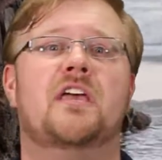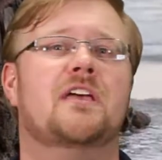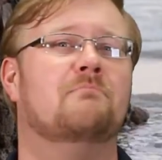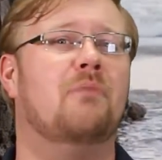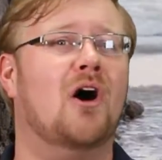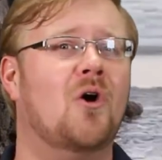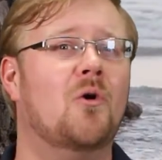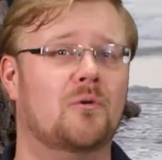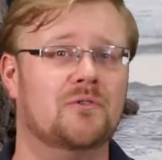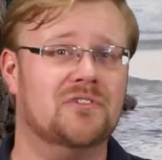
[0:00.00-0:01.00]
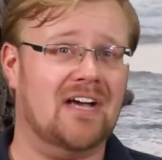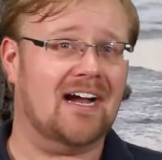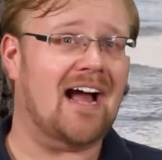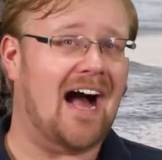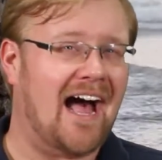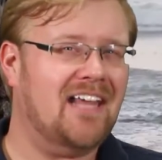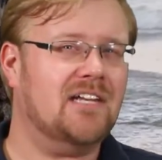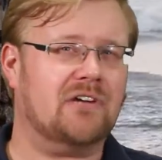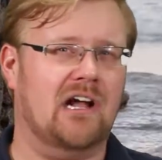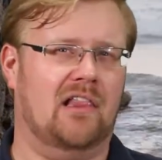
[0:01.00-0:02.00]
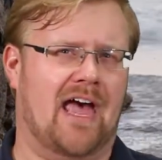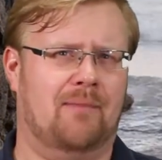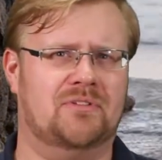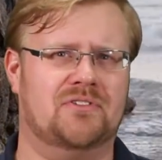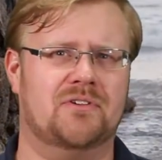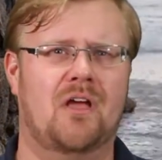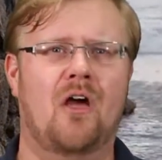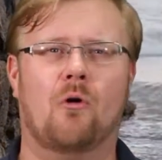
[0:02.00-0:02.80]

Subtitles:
he imposed a kind of collapse,